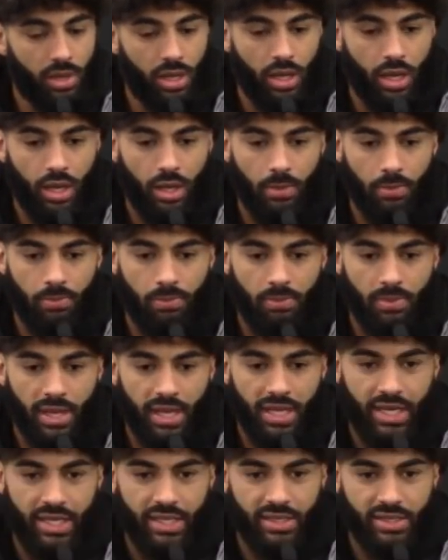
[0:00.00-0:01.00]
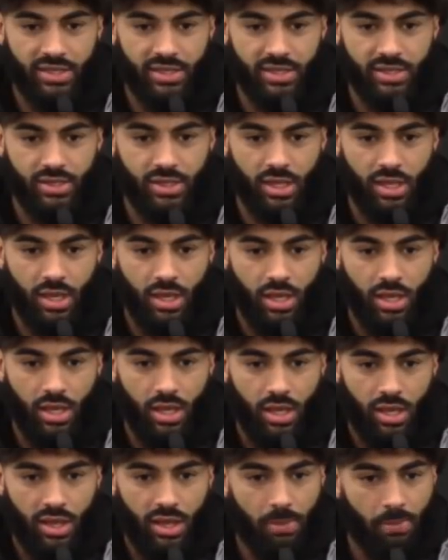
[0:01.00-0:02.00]
And it's
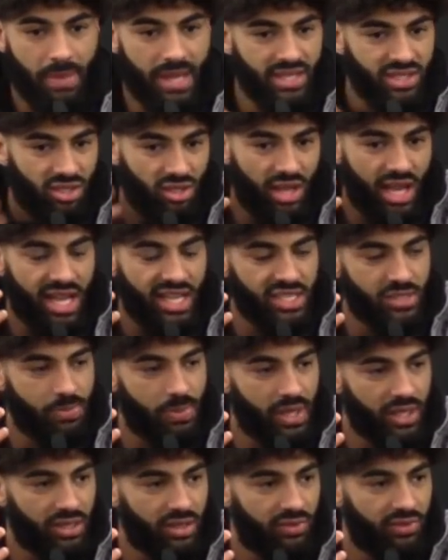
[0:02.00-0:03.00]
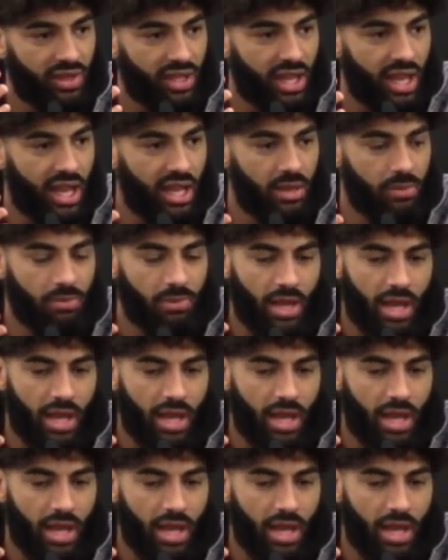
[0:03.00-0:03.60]
the mental aspect of the game,